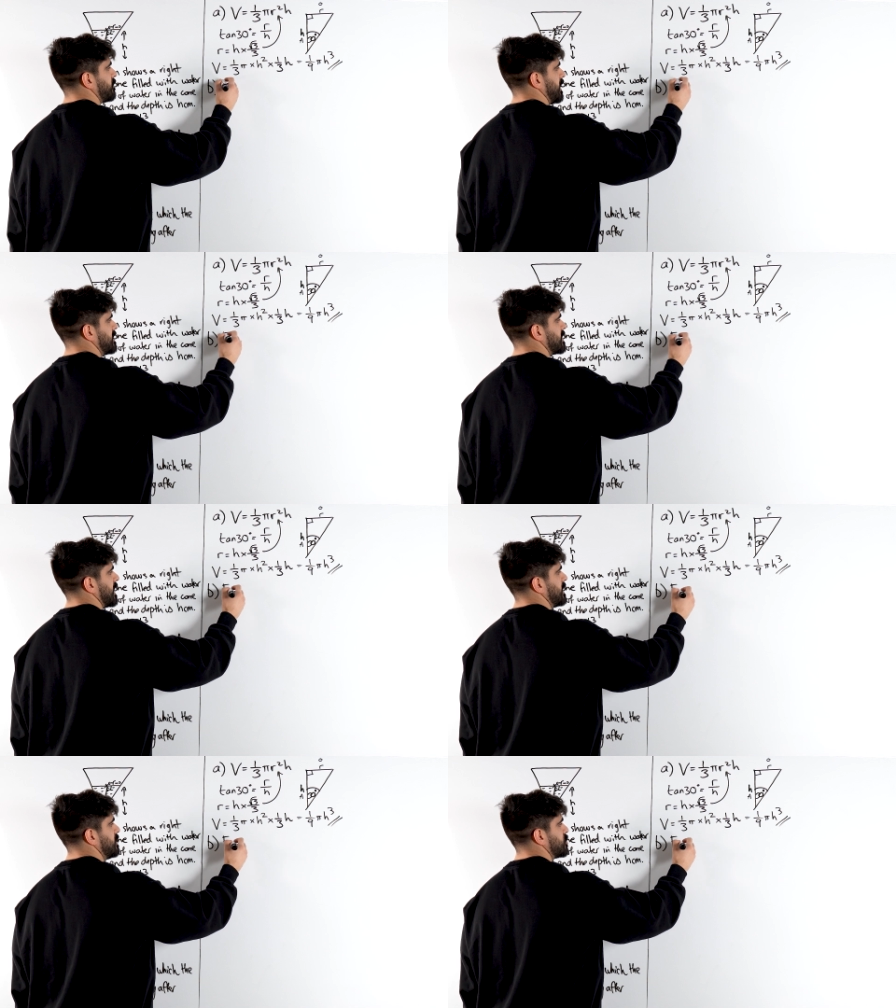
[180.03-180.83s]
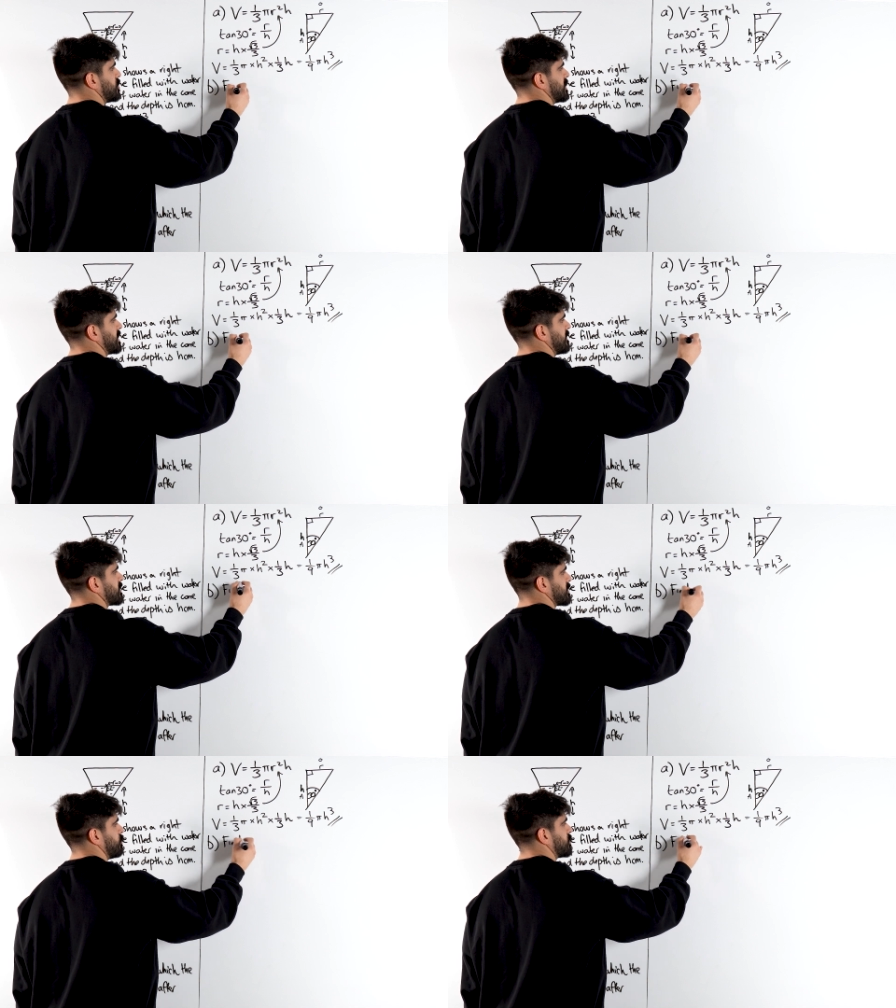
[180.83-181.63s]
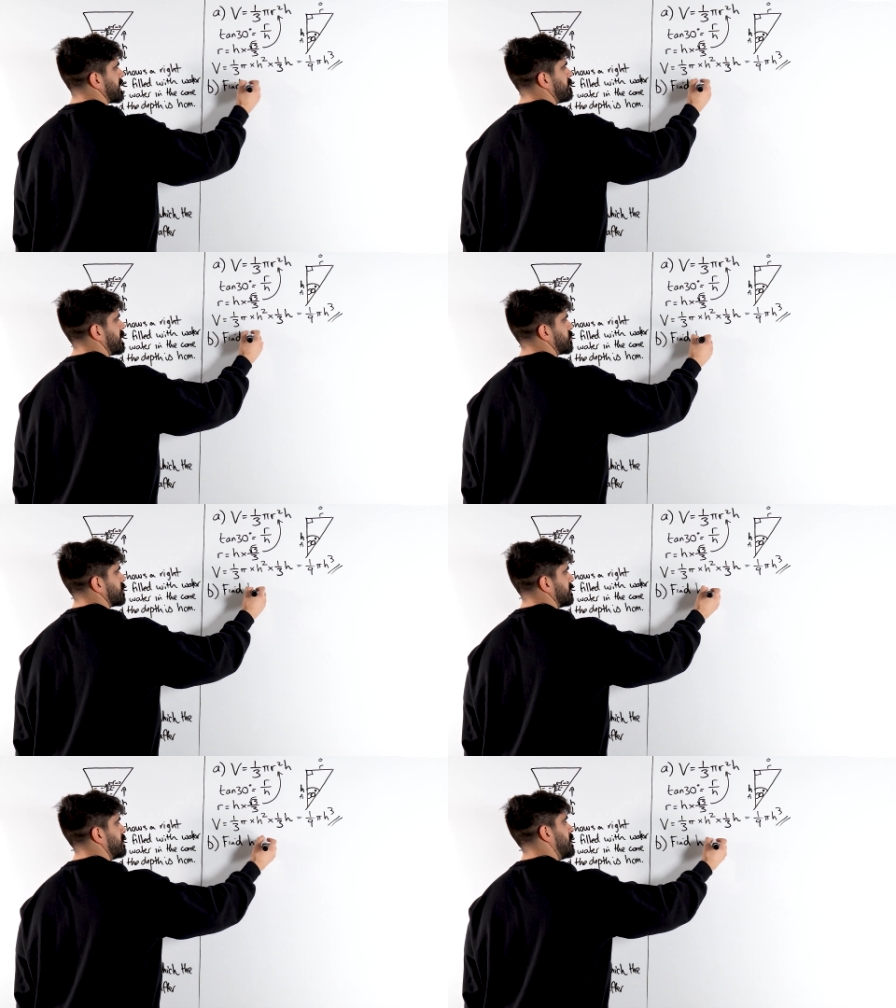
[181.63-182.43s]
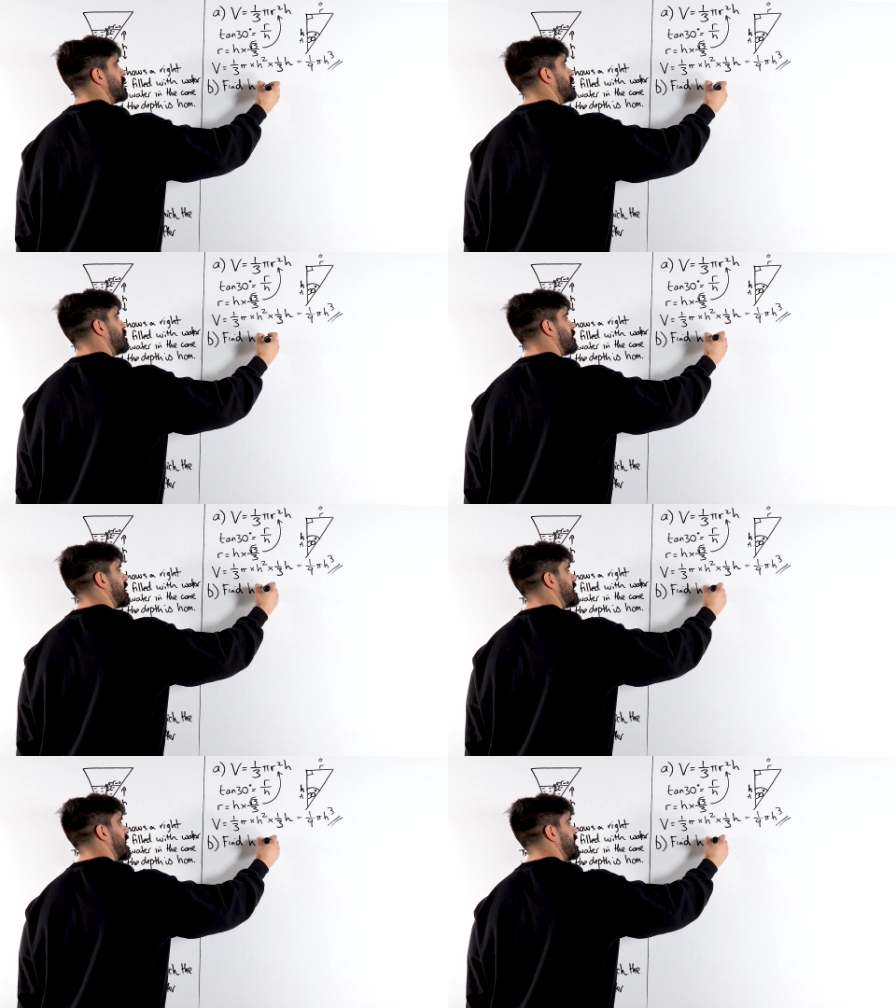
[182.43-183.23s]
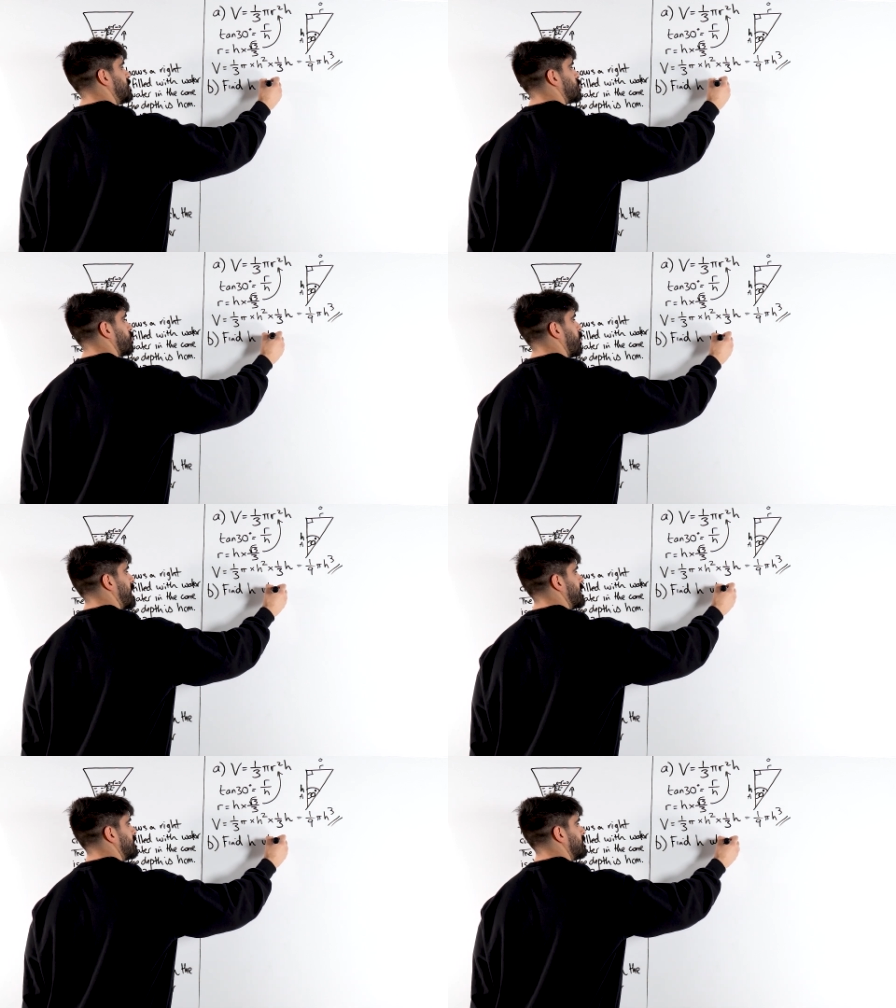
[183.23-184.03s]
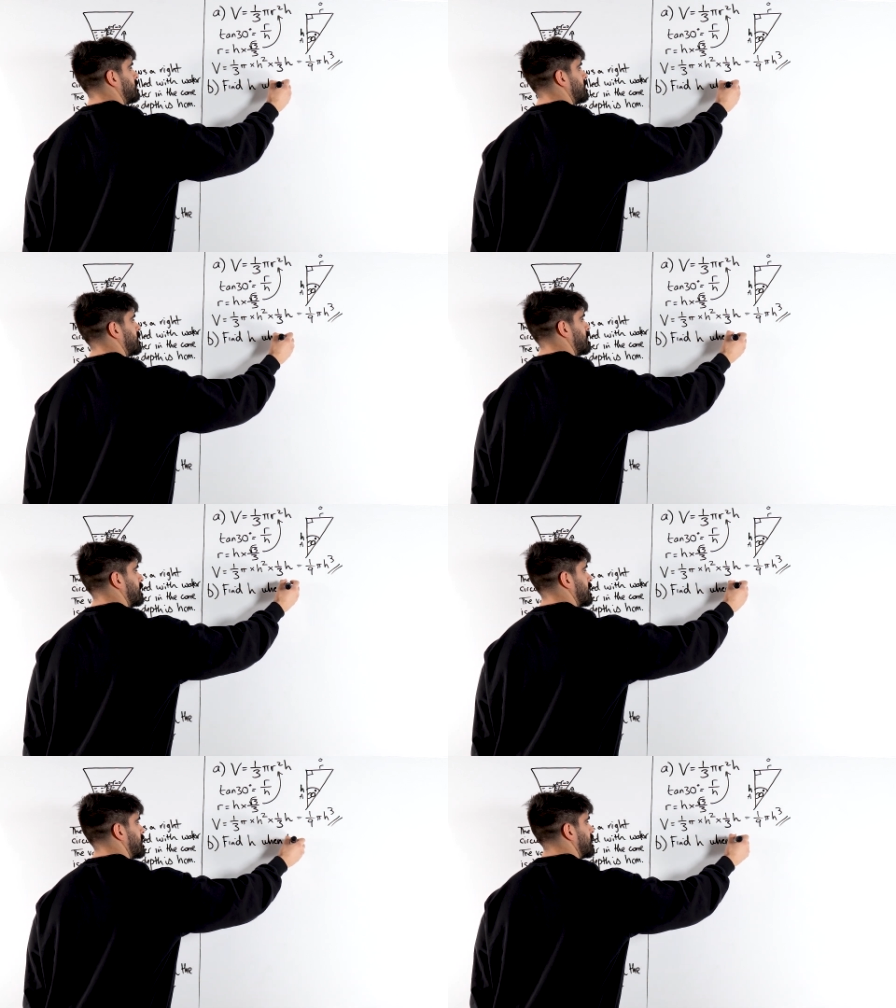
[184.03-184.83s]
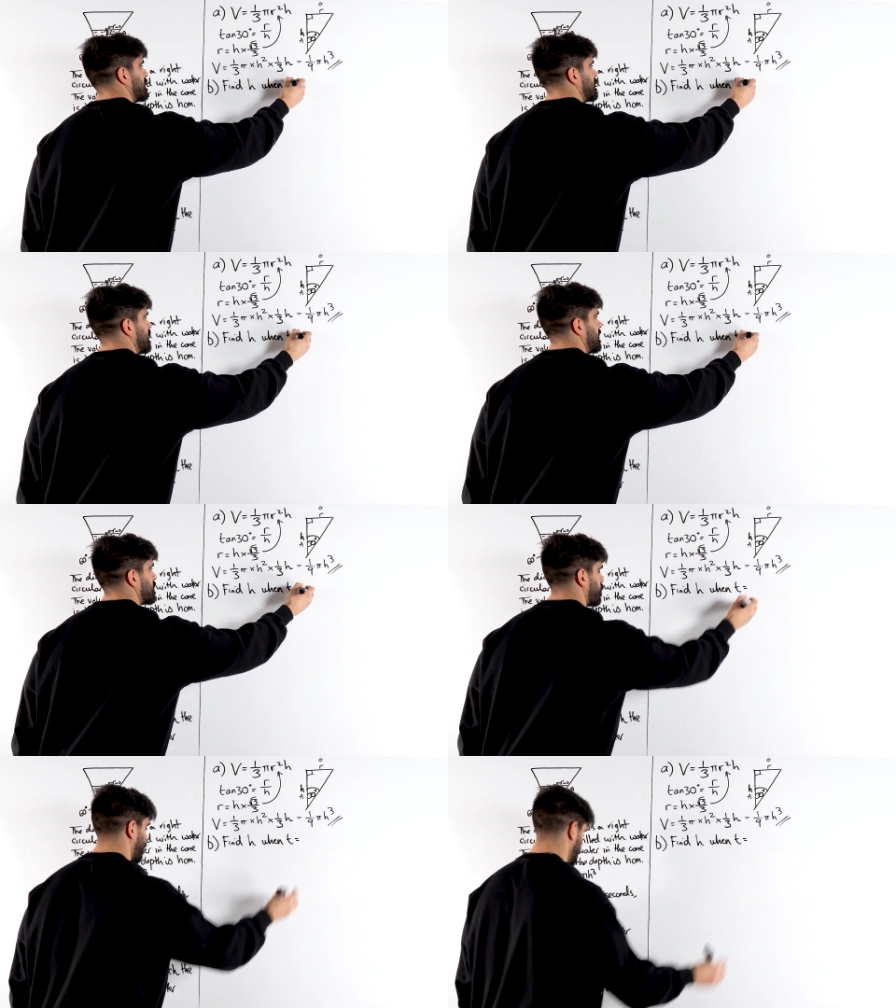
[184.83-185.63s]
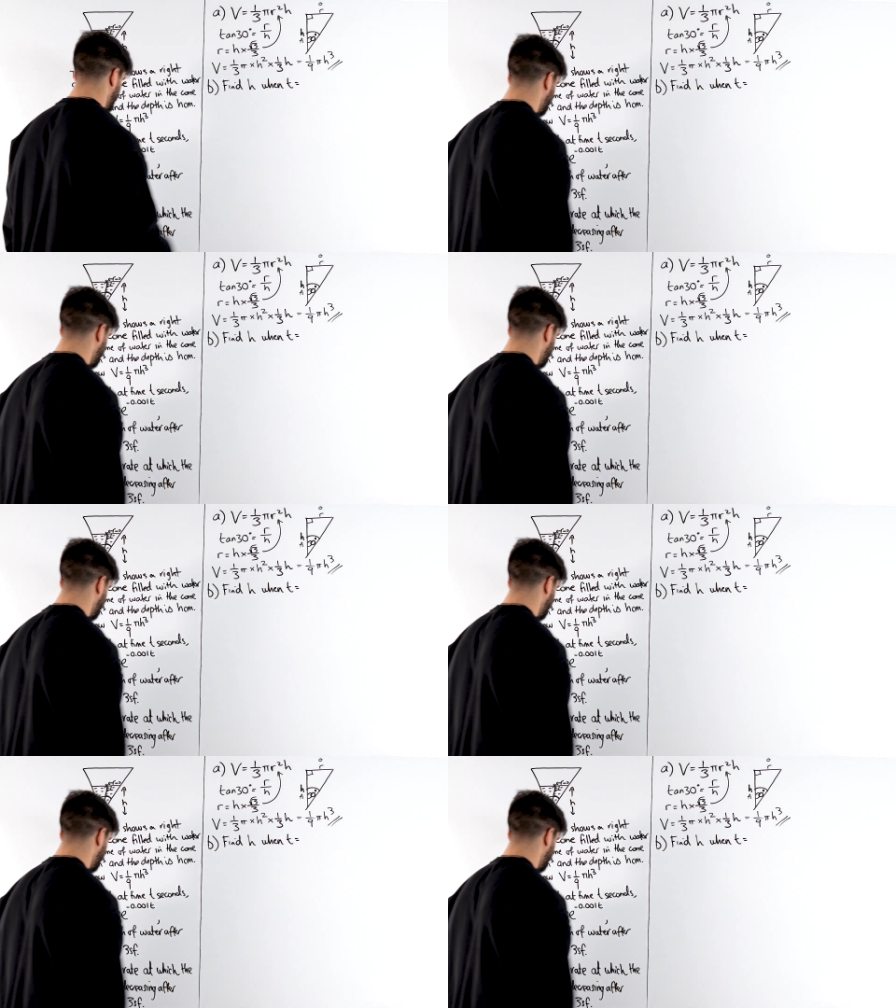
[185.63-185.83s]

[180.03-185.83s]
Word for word: find H. This gives us more direction. Find H when T is what?